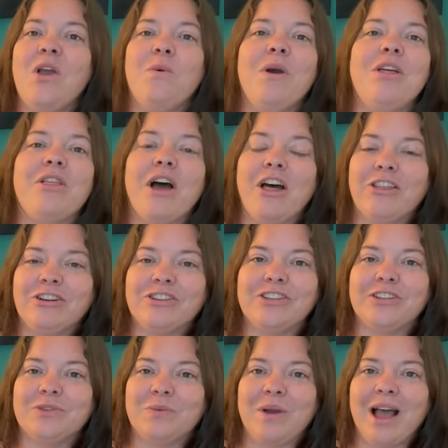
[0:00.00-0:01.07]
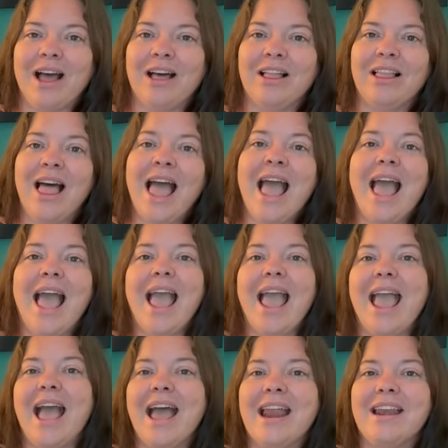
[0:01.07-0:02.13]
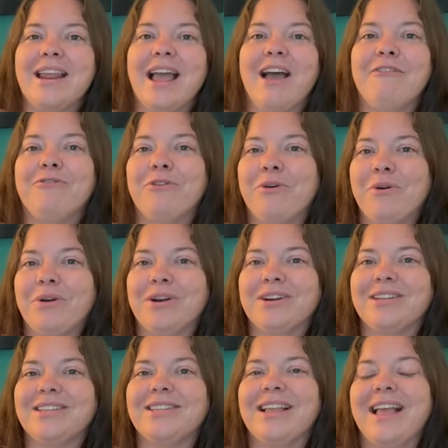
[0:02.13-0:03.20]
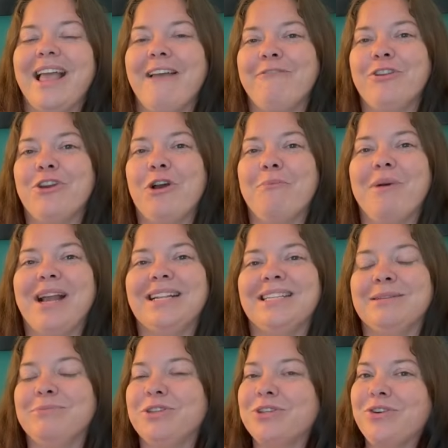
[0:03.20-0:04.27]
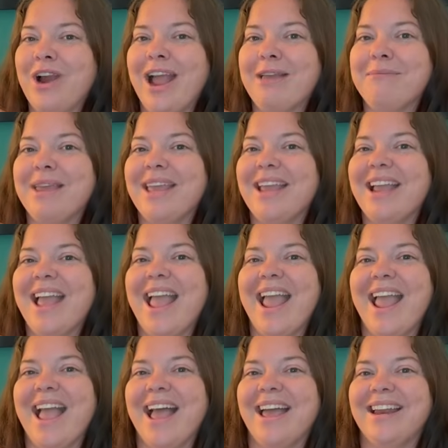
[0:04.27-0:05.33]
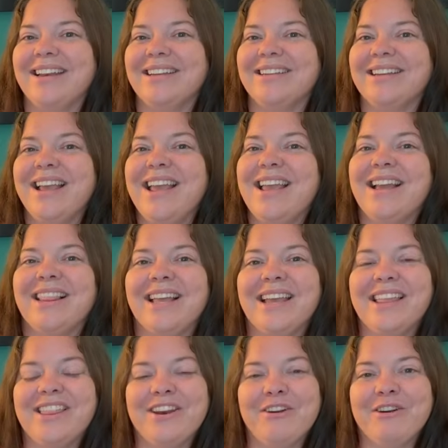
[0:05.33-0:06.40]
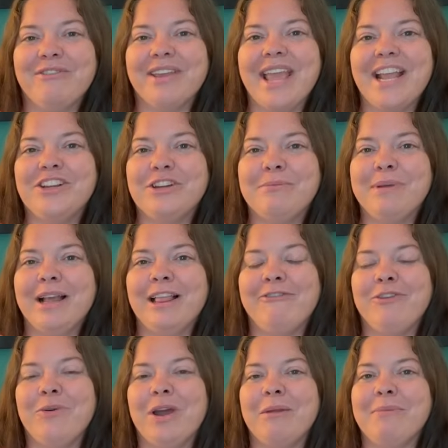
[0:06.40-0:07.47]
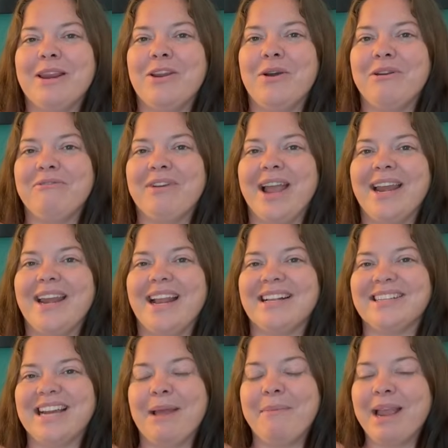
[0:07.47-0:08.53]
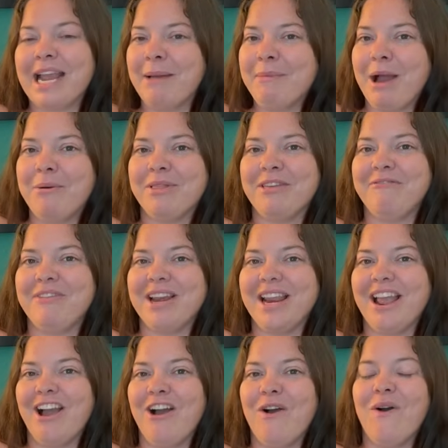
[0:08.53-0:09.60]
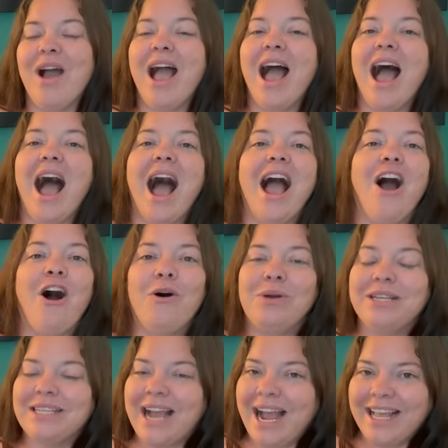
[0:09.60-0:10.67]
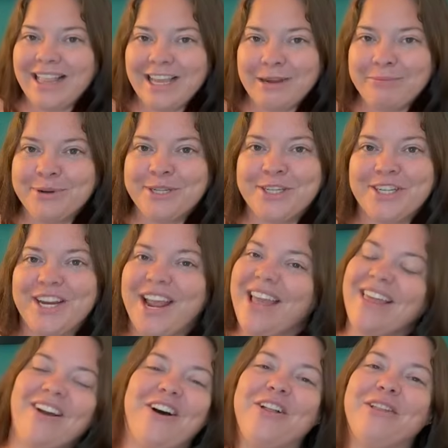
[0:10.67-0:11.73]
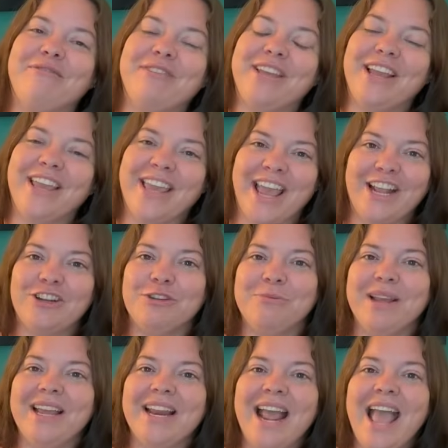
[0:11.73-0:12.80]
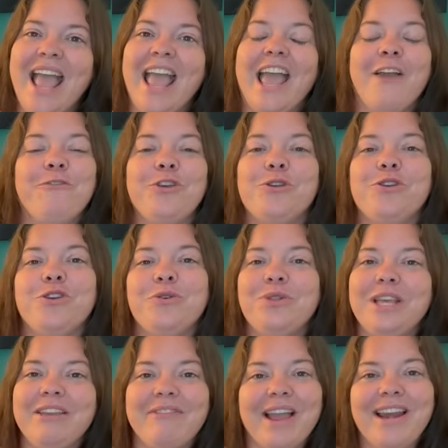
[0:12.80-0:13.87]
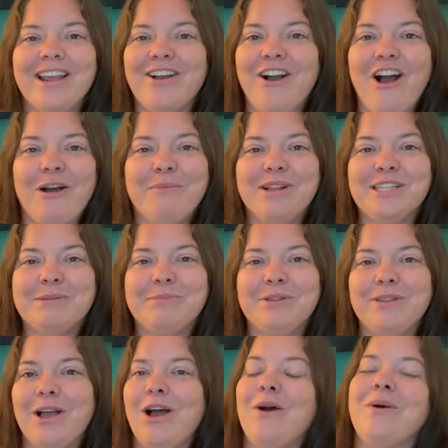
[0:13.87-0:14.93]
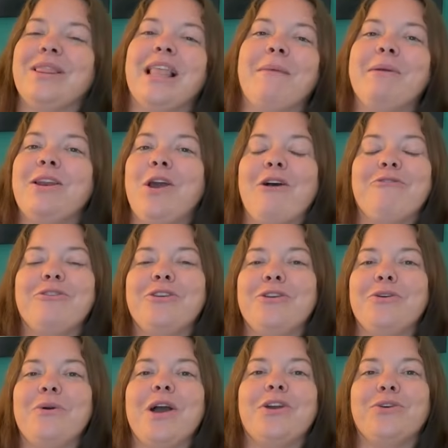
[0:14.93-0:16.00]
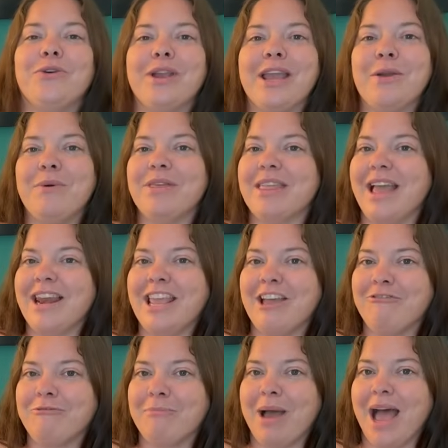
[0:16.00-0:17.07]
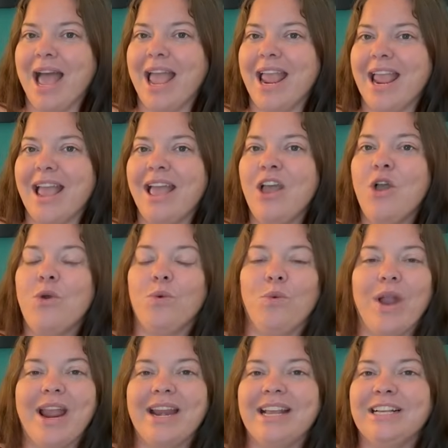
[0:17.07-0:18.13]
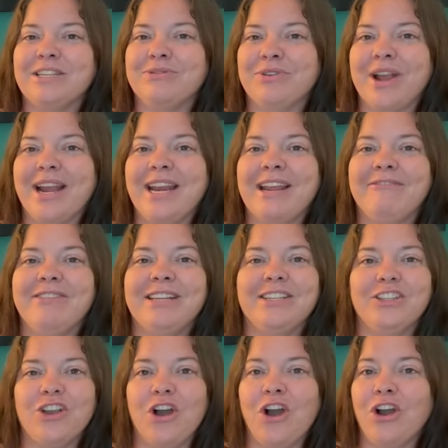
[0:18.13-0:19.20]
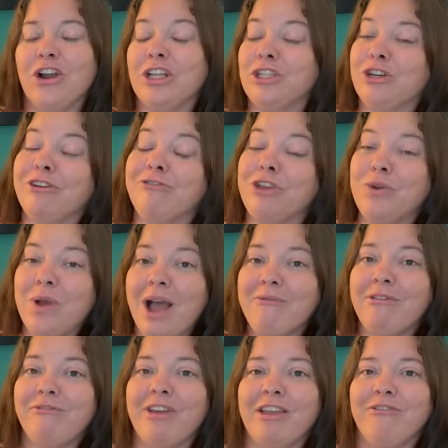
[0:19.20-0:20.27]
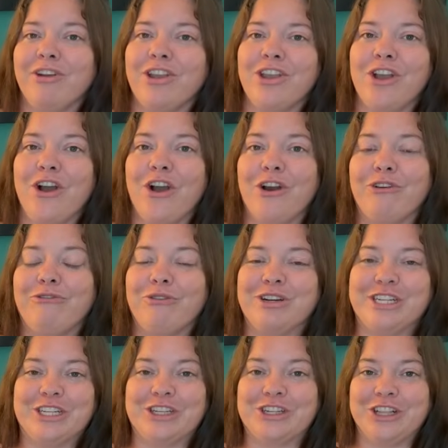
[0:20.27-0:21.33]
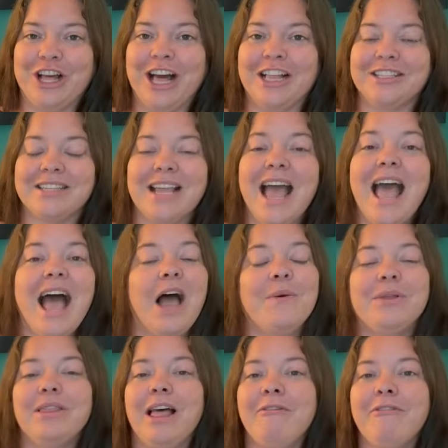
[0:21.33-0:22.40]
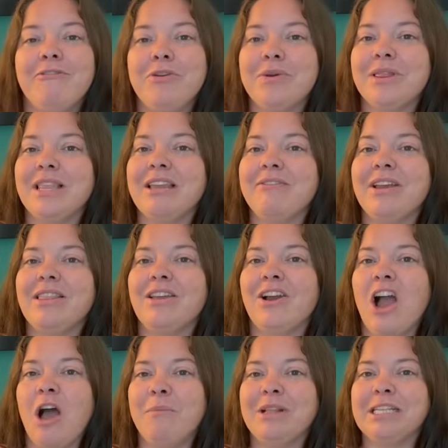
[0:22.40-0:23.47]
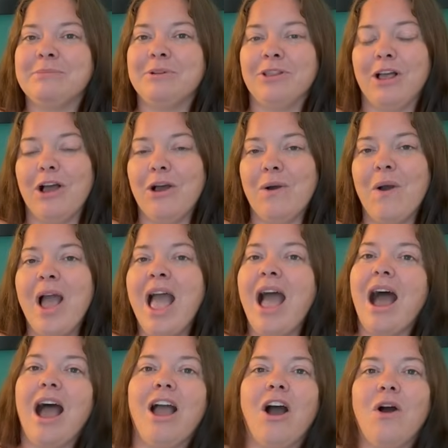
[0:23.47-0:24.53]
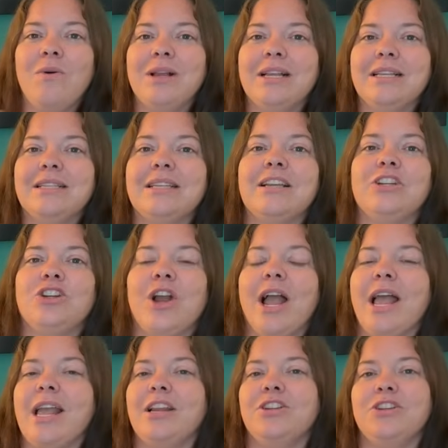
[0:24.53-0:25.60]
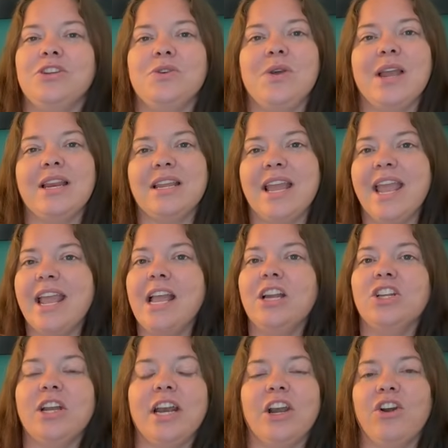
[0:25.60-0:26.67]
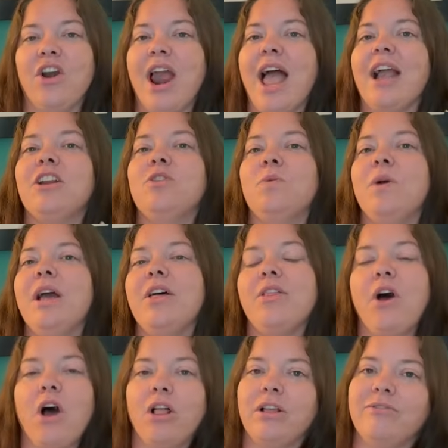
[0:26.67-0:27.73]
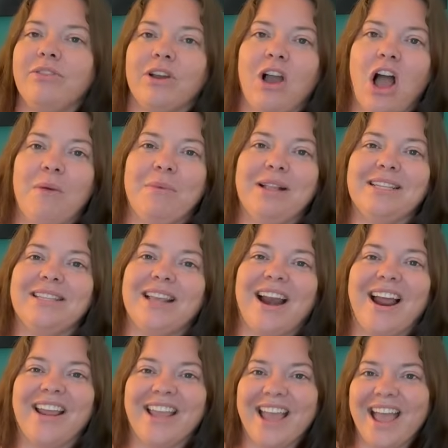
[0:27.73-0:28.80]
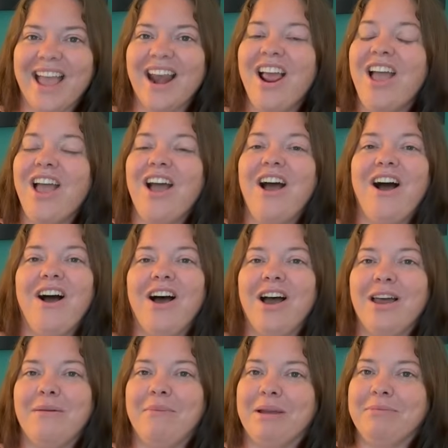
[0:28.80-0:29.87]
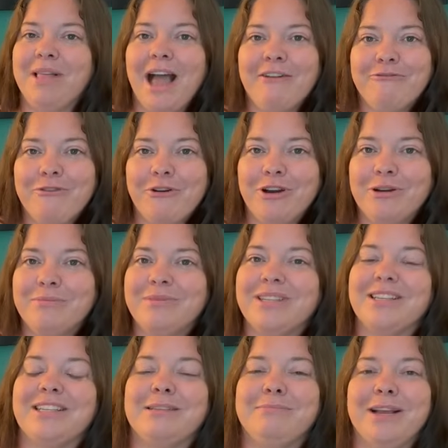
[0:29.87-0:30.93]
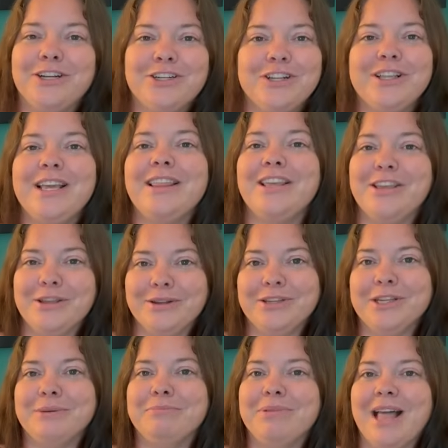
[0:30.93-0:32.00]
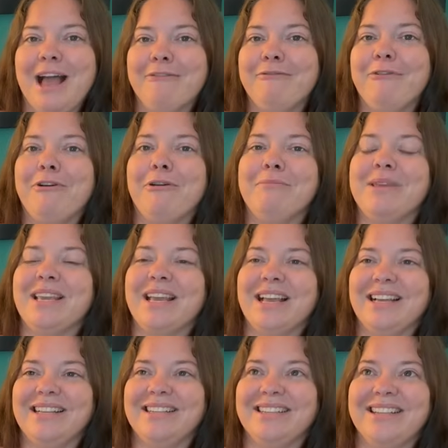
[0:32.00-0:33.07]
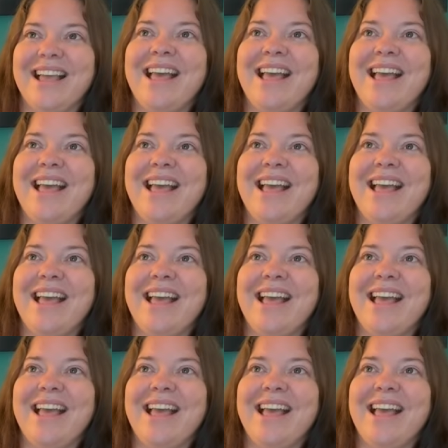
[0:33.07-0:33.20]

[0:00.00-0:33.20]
with others as well. And of course, if you don't mind subscribing and clicking the notification bell if you want to be notified next time I come out with a video. I always highly appreciate all of the engagement. If you do leave any comments below and let me know if you agree with any of my ratings for any of these yarns, or if you have a favorite yarn for dishcloths, I would love if you would leave it in the comments below. I always try to engage and interact with all of the comments that I get on my platforms, especially the YouTube platform, because